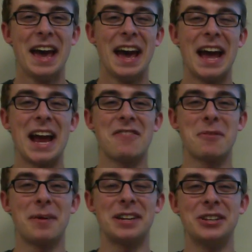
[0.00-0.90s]
Hey
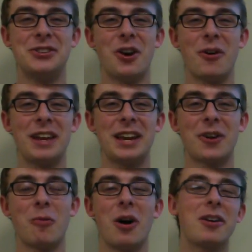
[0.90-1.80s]
everybody, Joey here.
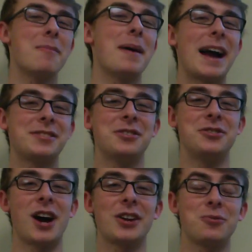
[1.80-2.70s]
Welcome back to the
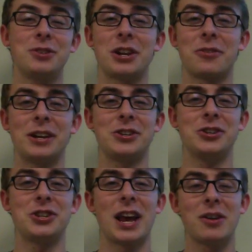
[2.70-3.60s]
Joshua Generation
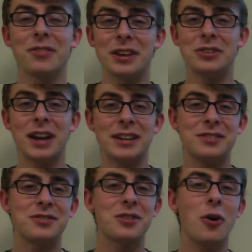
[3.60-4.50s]
channel. Thank you
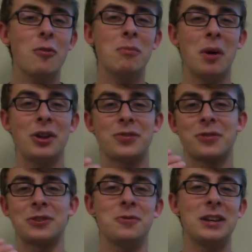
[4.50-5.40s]
guys so much
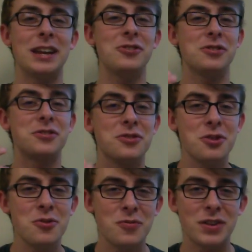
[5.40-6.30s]
for tuning into this
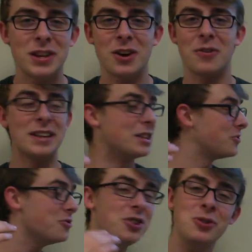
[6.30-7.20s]
new video in
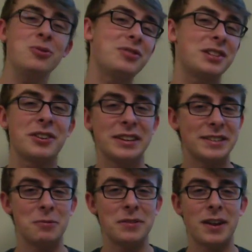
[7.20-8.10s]
this new series
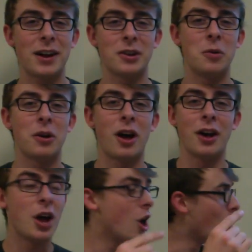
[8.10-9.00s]
that we've got going
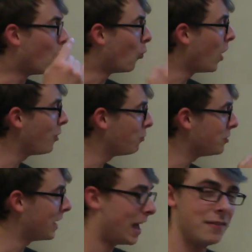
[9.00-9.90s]
on, What
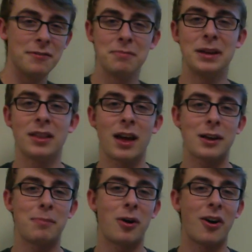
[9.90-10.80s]
Will Heaven Be
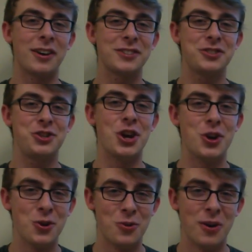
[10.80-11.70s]
Like Part
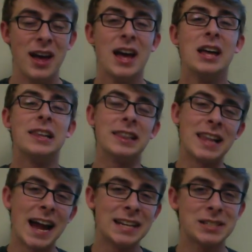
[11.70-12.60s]
2.
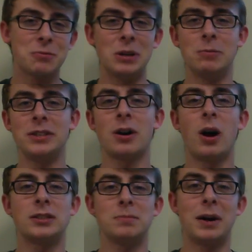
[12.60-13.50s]
Last week we
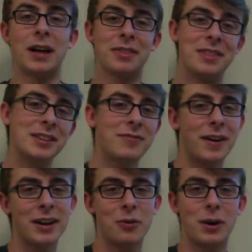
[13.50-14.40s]
talked about this
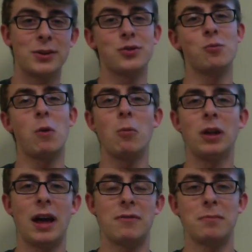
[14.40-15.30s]
very question, what will
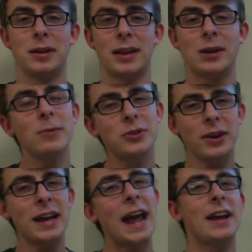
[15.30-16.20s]
heaven be like? And we
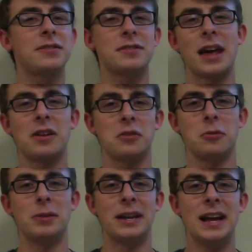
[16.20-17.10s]
tried to answer that a
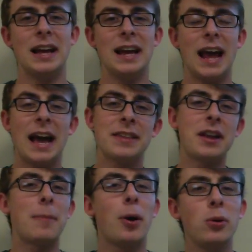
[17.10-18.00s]
little bit. And then
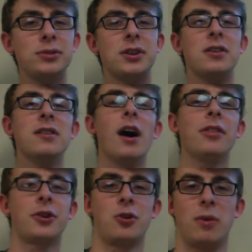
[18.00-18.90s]
I posed
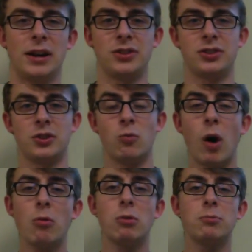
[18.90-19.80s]
another question,
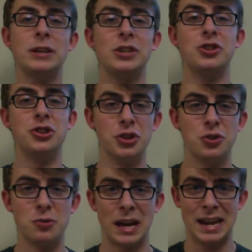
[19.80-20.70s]
what will we
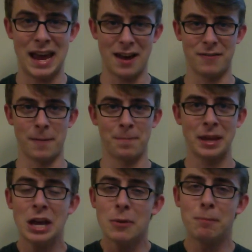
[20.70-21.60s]
do in heaven?
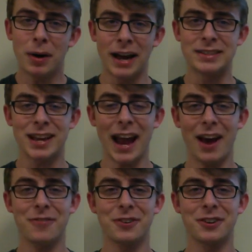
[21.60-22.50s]
But
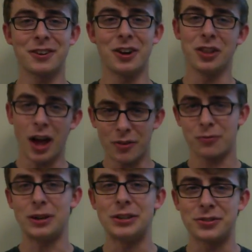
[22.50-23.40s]
after a lot of
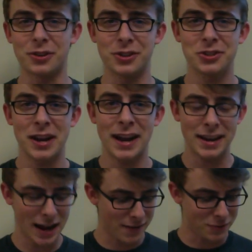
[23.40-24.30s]
research
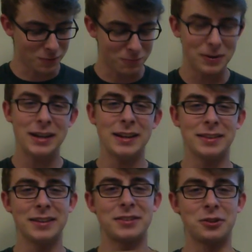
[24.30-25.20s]
and after reading
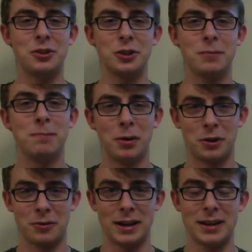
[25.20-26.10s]
this good
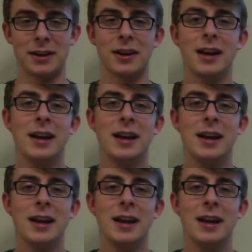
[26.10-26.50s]
book right here,